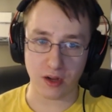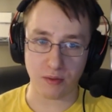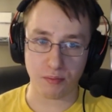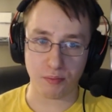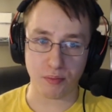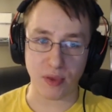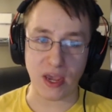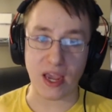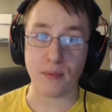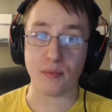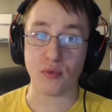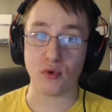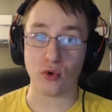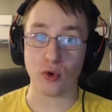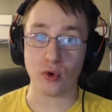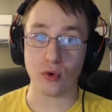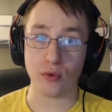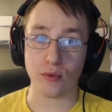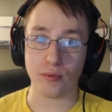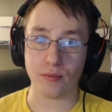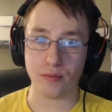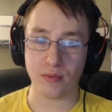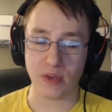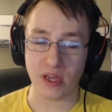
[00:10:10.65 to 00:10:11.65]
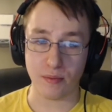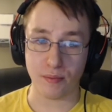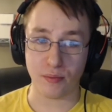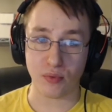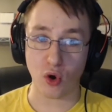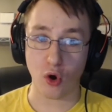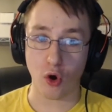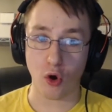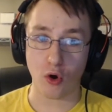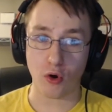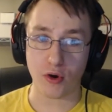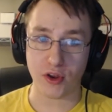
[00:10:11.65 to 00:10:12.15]
paper in
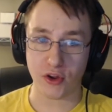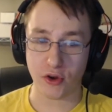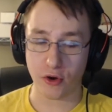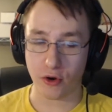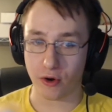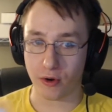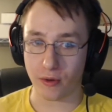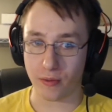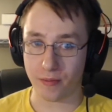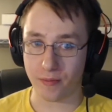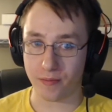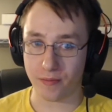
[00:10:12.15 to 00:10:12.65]
bulk, your